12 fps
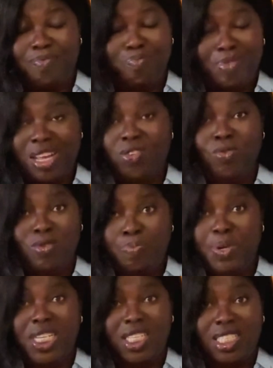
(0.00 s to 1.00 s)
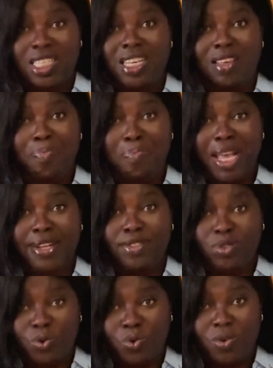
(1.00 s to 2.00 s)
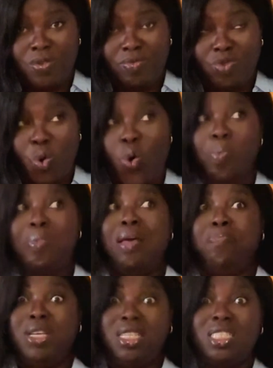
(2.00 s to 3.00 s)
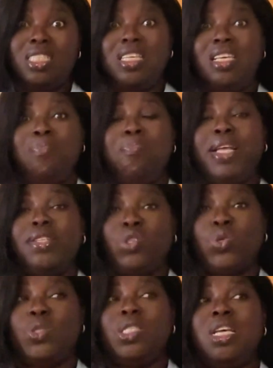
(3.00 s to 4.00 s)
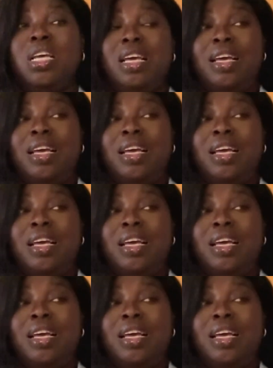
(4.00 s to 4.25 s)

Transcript: My own PGCE mentor or my PGCE mentors